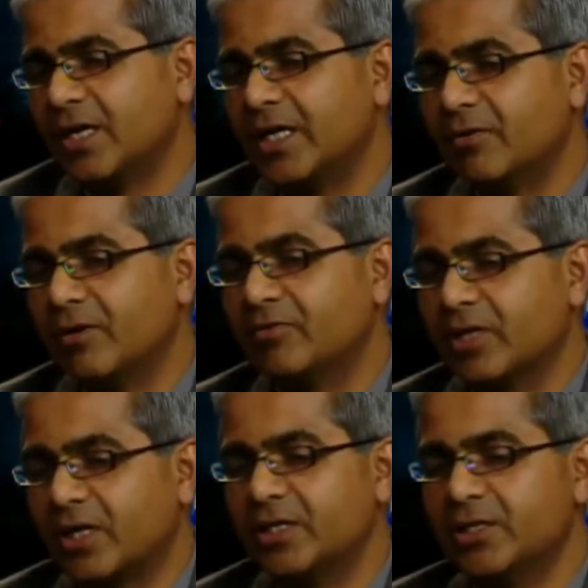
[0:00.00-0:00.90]
even if they
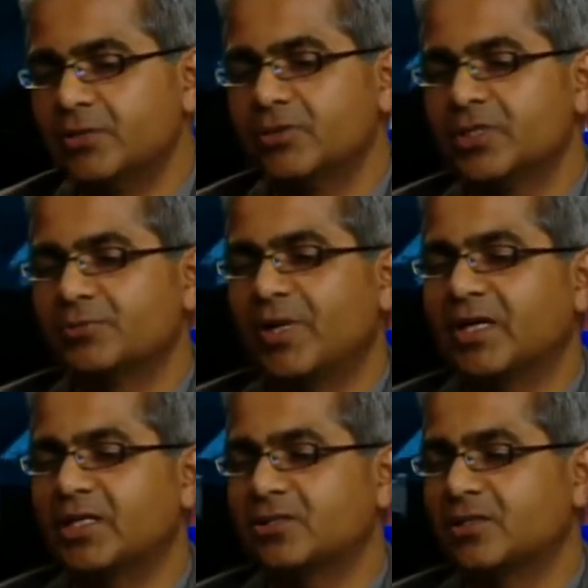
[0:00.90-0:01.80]
continue these
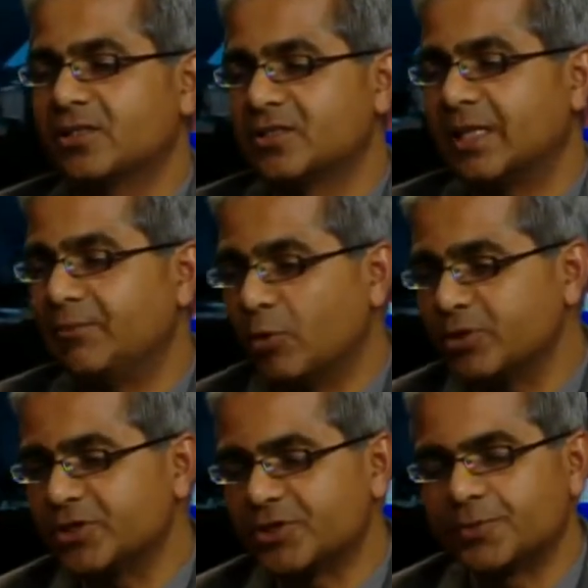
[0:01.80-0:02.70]
medications at the same
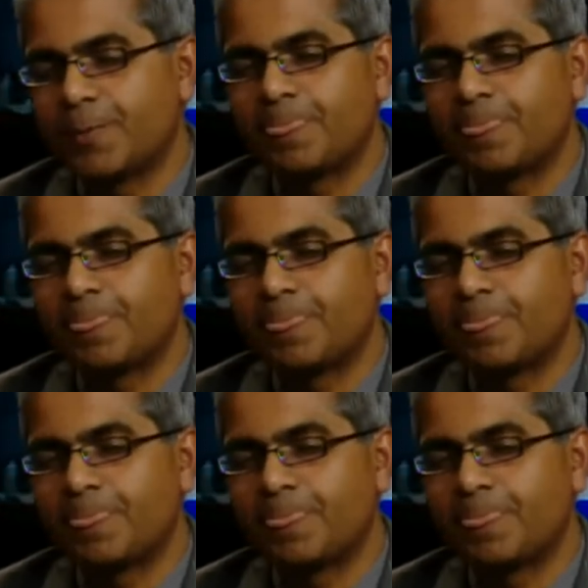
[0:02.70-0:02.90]
doses